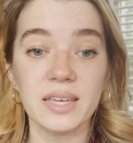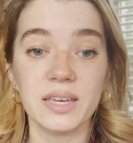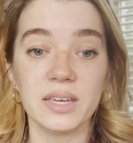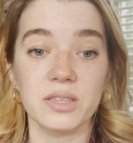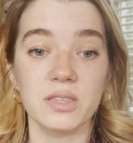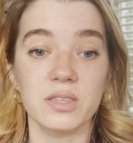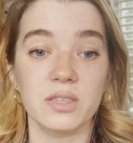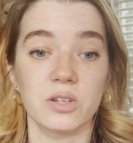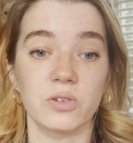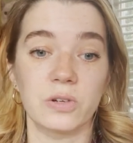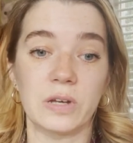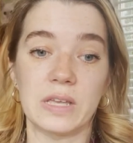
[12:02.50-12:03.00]

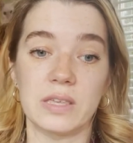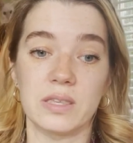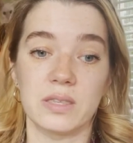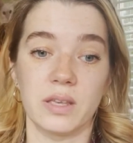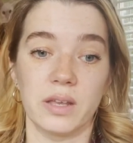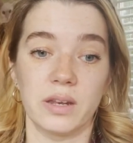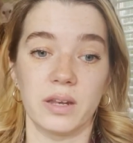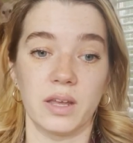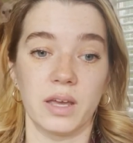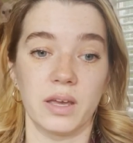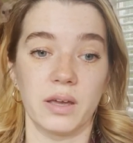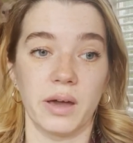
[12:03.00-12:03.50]
constraints
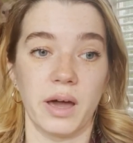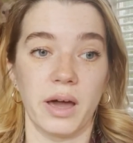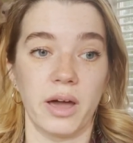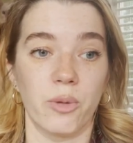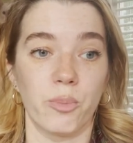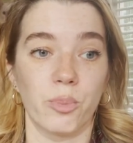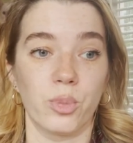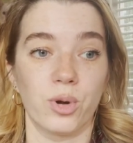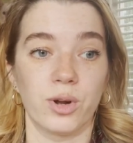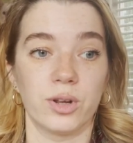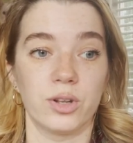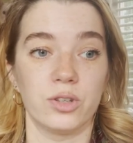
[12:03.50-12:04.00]
that are
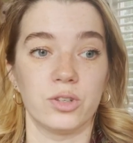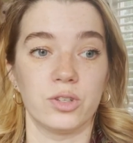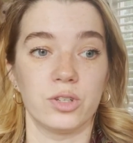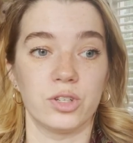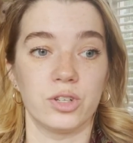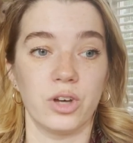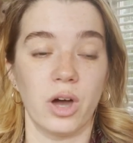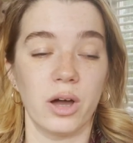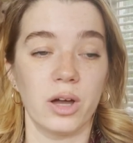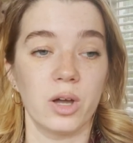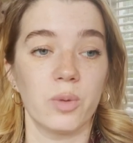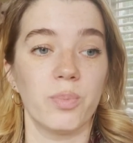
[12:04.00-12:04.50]
important to
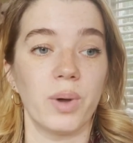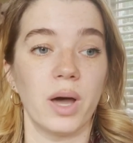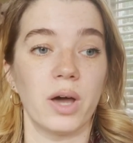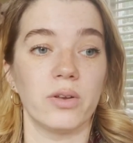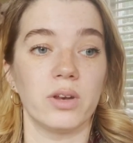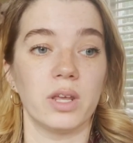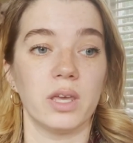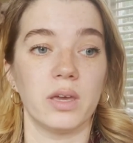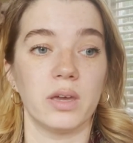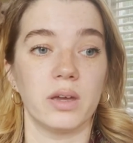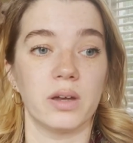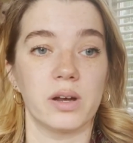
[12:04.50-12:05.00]
talk about
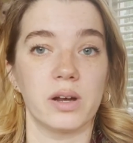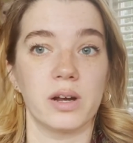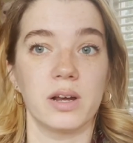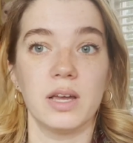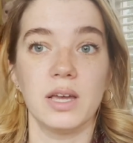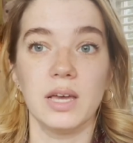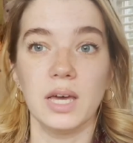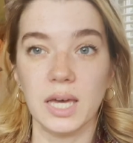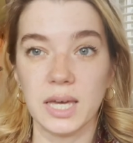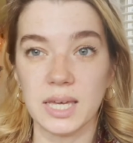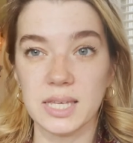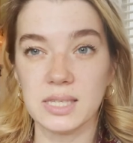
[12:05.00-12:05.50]
here
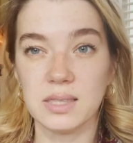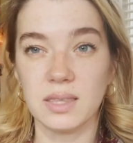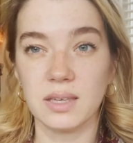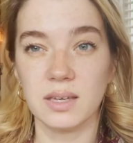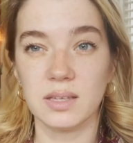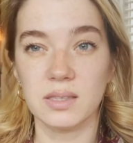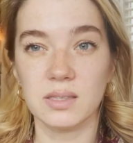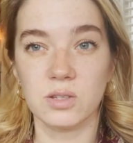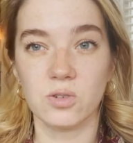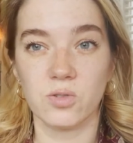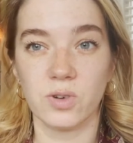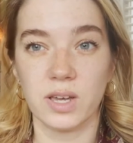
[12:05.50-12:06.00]
is the
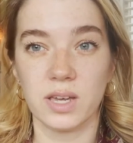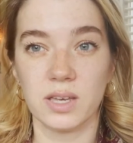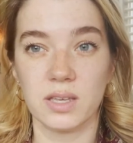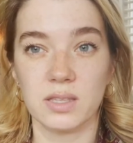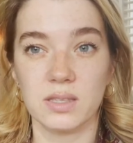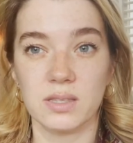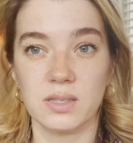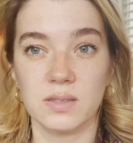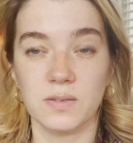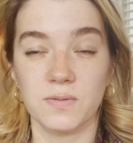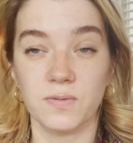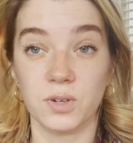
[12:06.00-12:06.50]

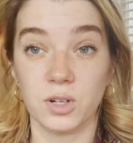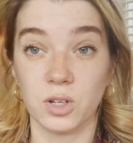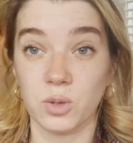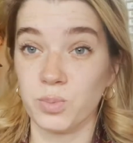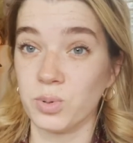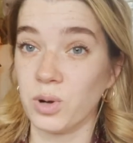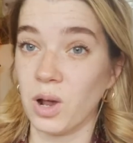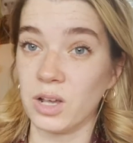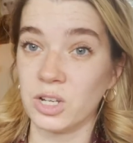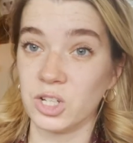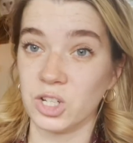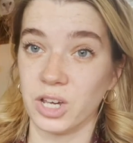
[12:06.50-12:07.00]
constraints for your
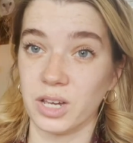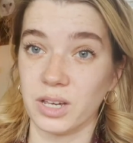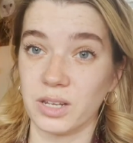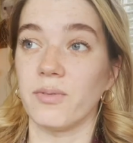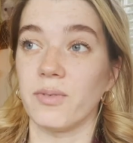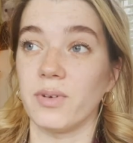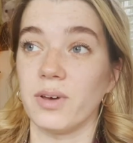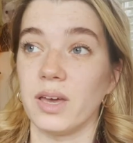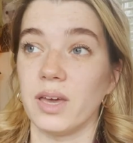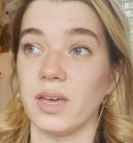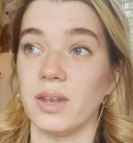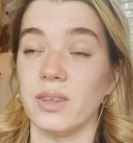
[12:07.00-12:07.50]
project.
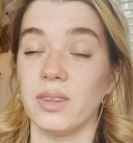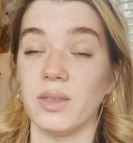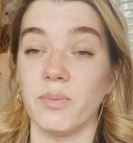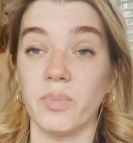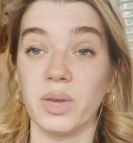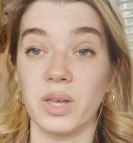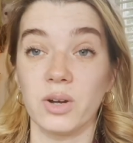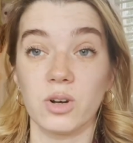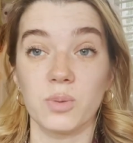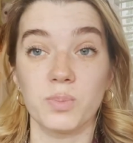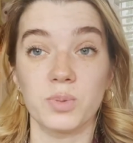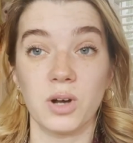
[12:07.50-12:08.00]
In the
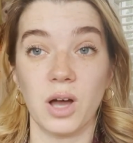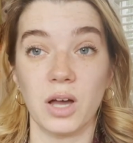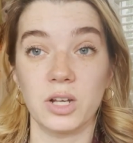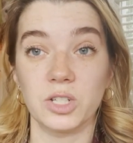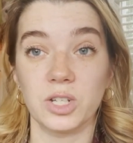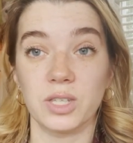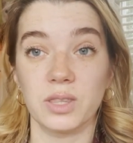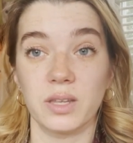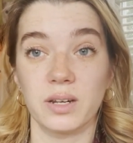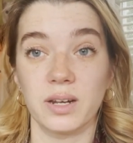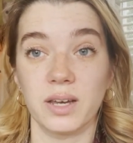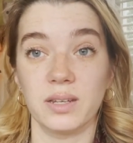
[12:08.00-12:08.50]
Mirror
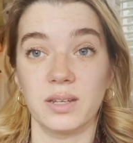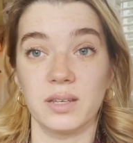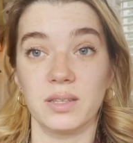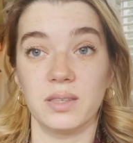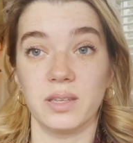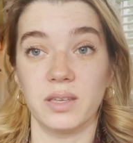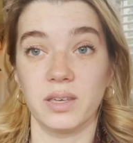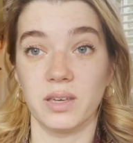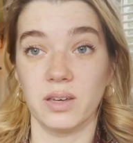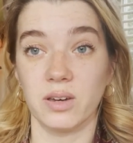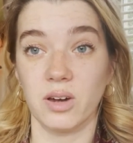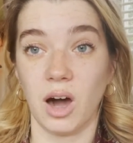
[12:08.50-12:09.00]
project that I did,
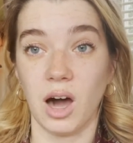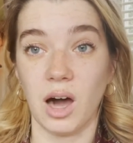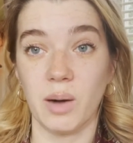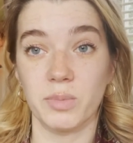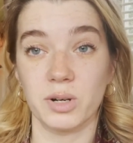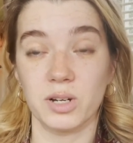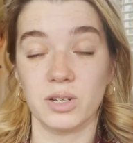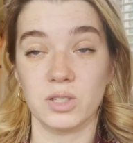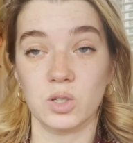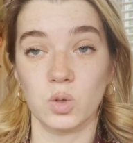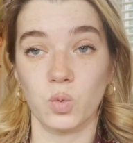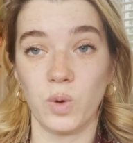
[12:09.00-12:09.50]
the
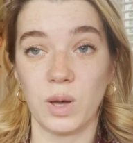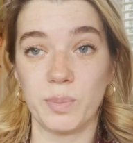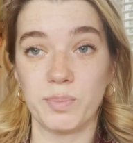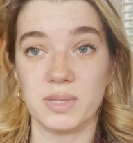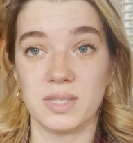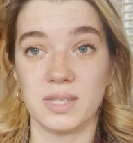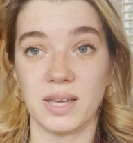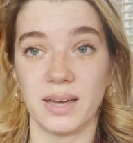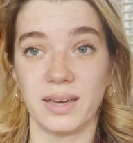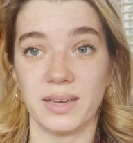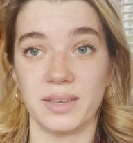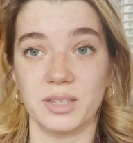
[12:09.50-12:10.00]
e-commerce
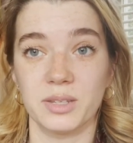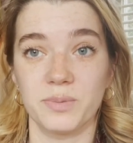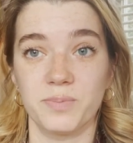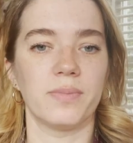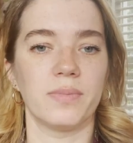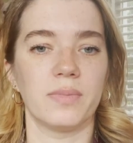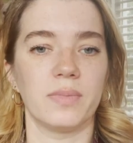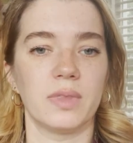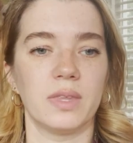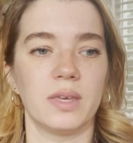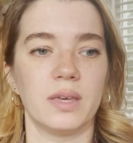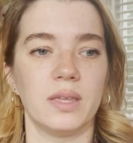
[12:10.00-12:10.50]
website,
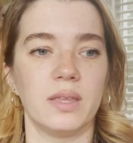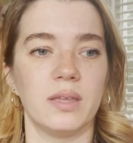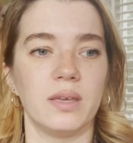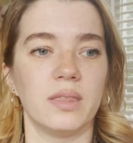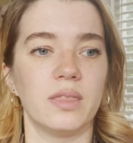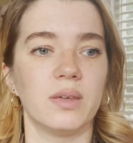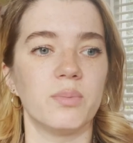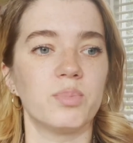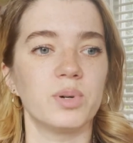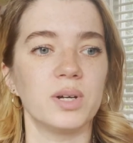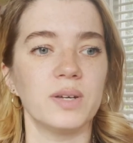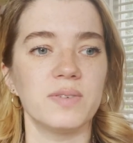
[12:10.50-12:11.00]

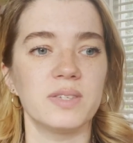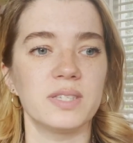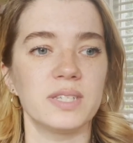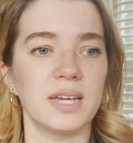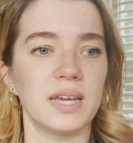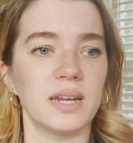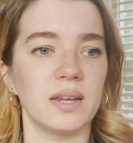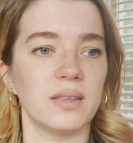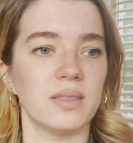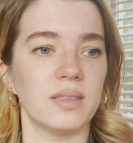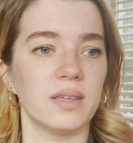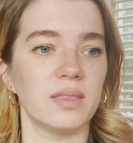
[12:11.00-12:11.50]
the brief
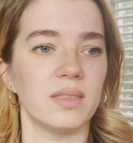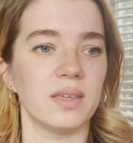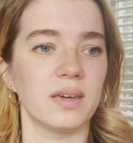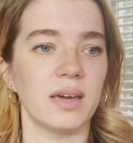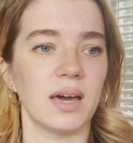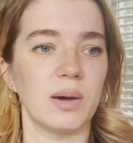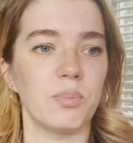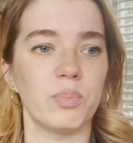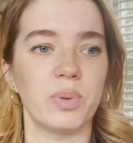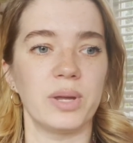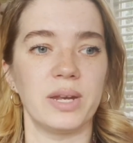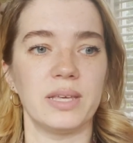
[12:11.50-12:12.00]
stated that the
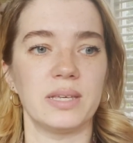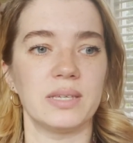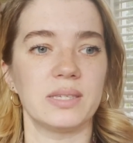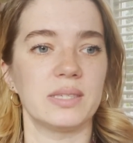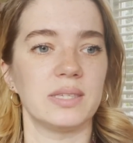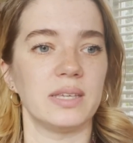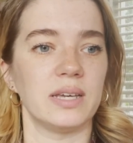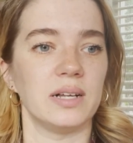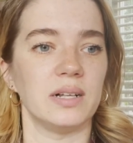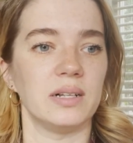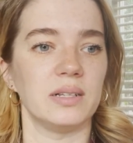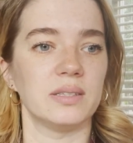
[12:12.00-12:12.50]
company
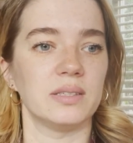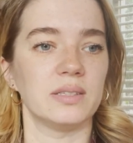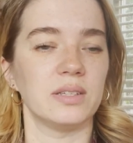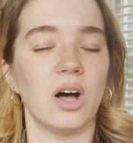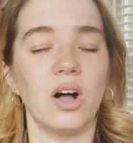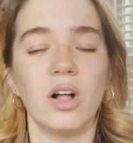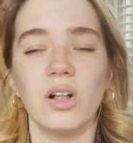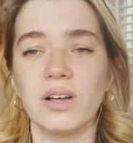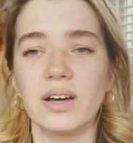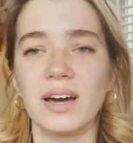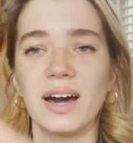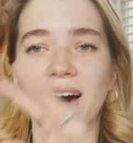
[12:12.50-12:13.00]
sells
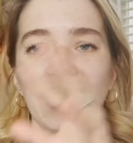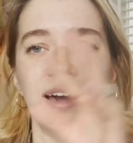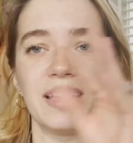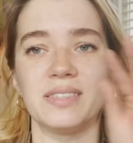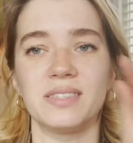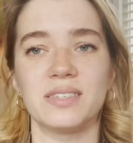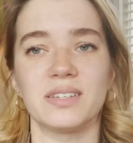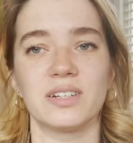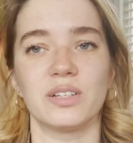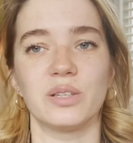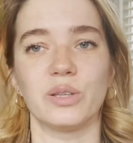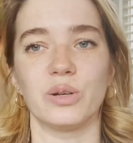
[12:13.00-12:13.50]
all
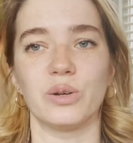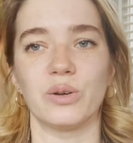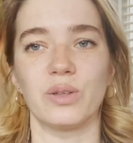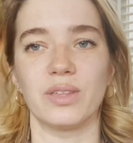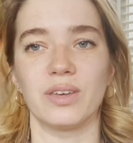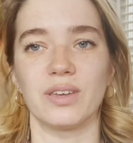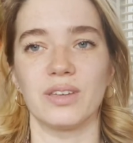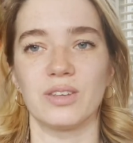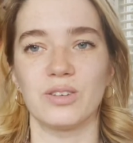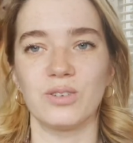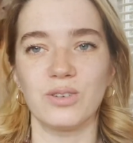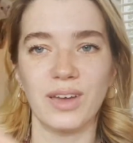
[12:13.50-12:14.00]
kinds of
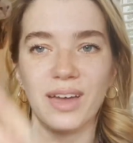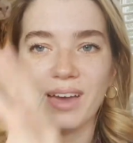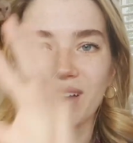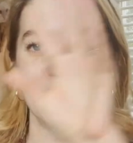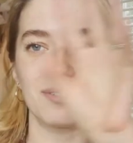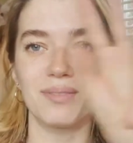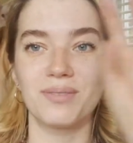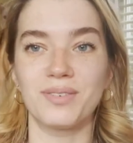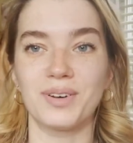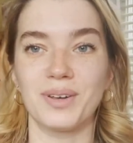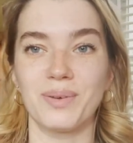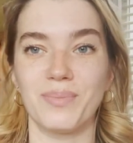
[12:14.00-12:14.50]
clothing to
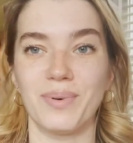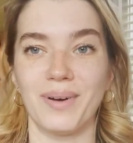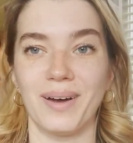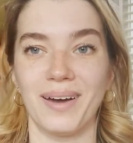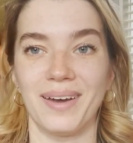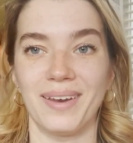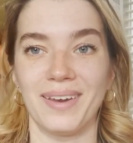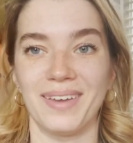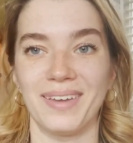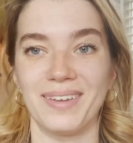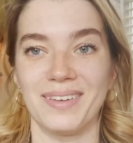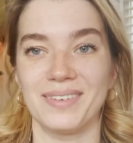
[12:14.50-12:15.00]

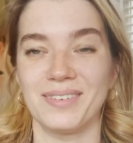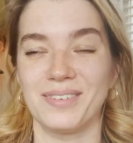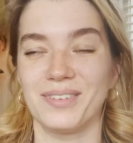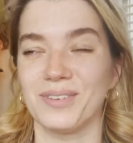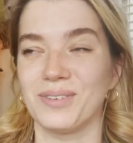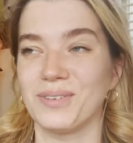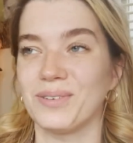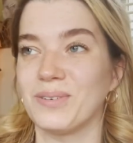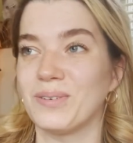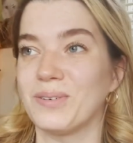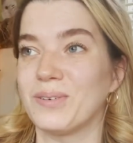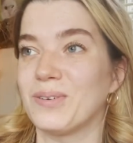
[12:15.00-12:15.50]
everybody,
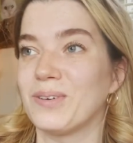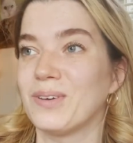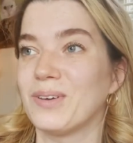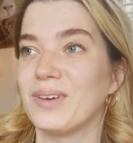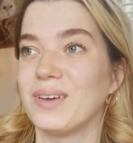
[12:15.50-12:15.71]
to